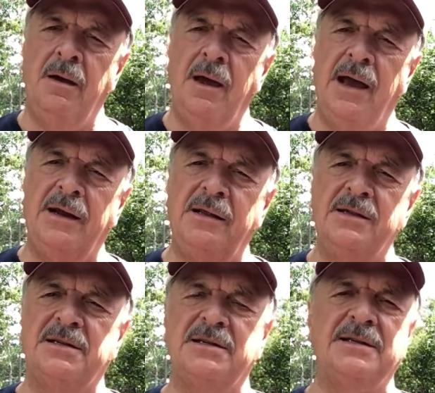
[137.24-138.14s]
And in
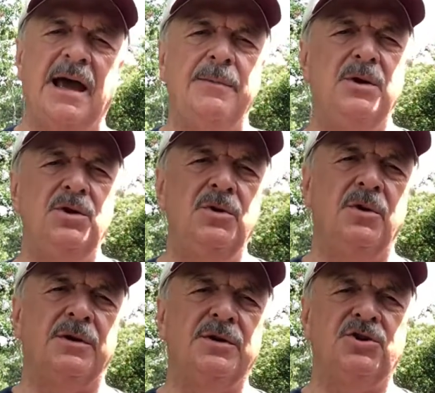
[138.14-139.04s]
this assignment, you
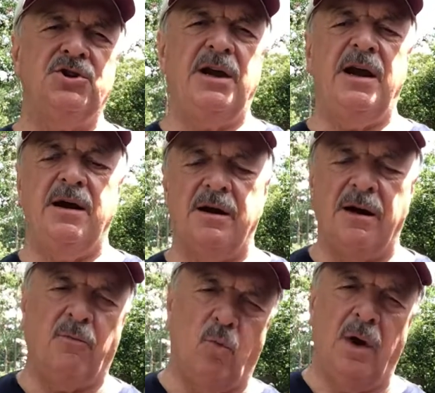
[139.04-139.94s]
are to share
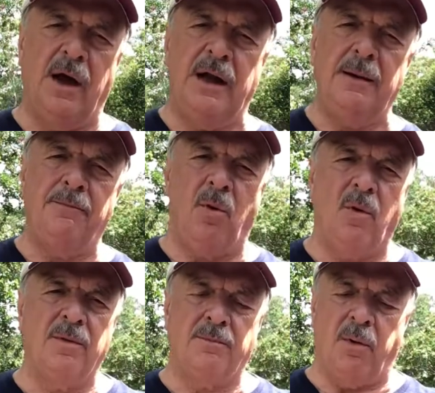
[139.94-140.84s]
one
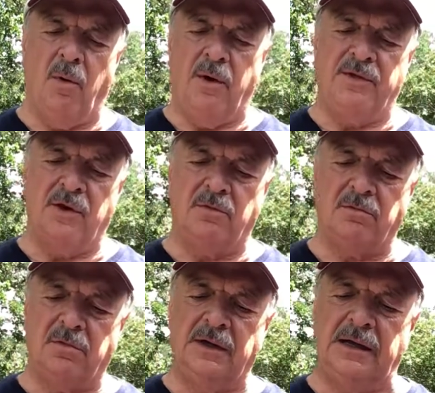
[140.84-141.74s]
important point that
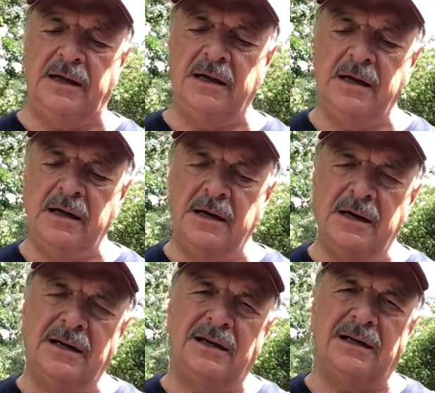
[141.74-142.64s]
really
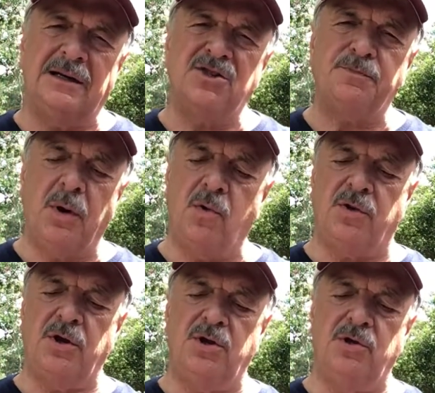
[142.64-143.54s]
spoke
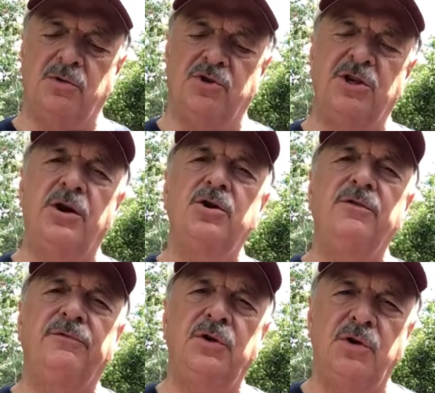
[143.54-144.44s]
to you. Share your
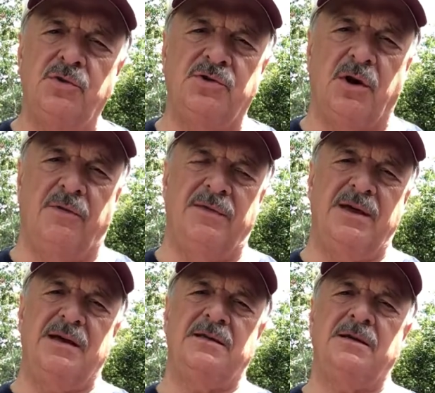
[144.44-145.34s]
views on
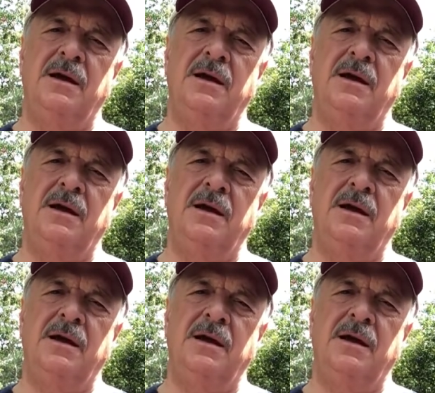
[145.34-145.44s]
this.